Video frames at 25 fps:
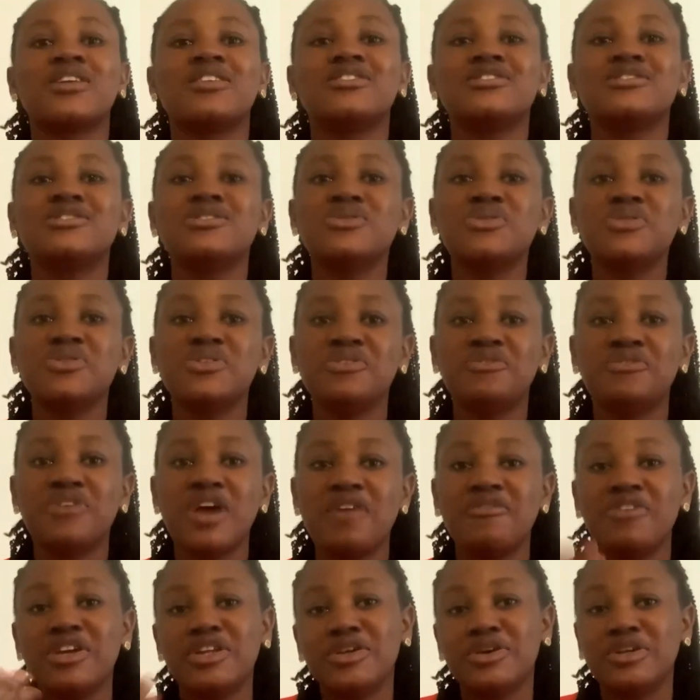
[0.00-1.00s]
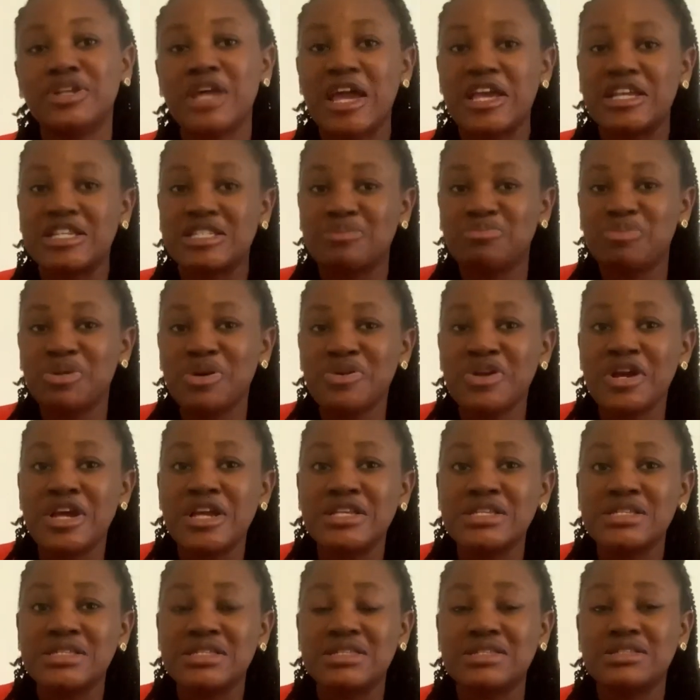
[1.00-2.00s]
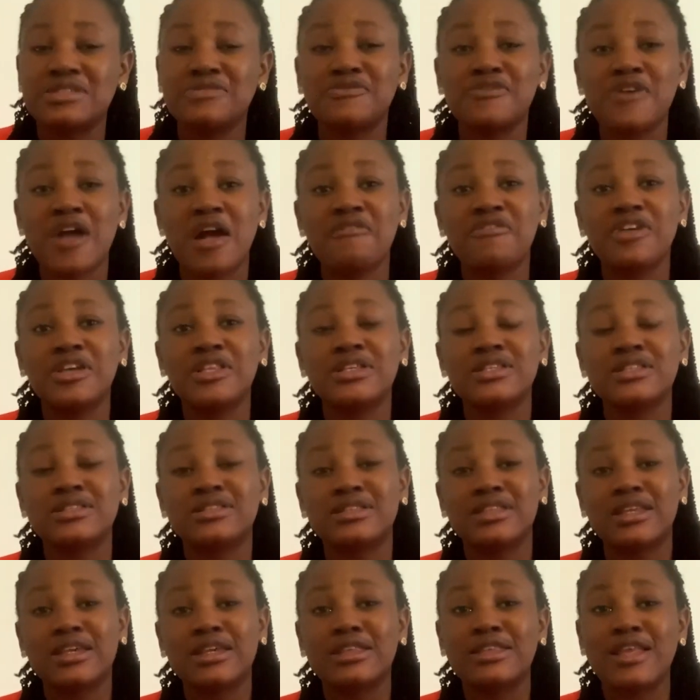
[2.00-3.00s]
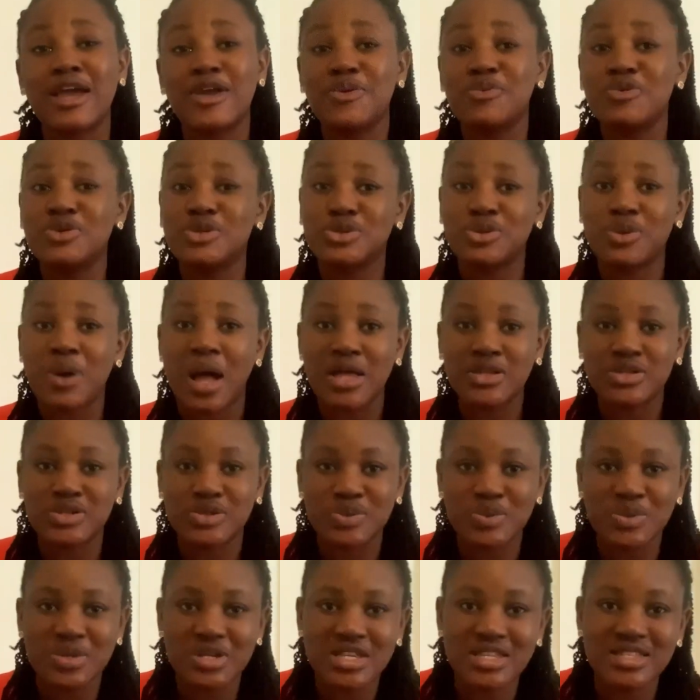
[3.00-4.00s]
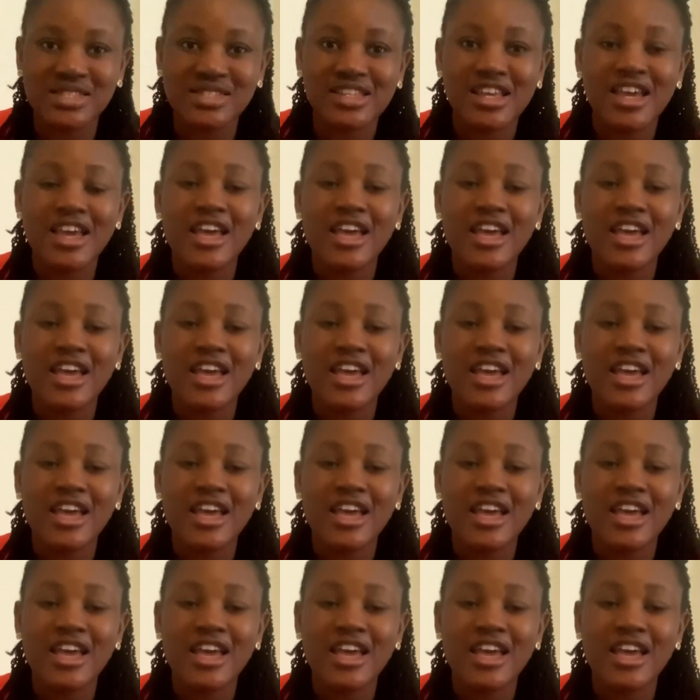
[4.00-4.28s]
So if you have any other experience, if you have anything that you want to add to it,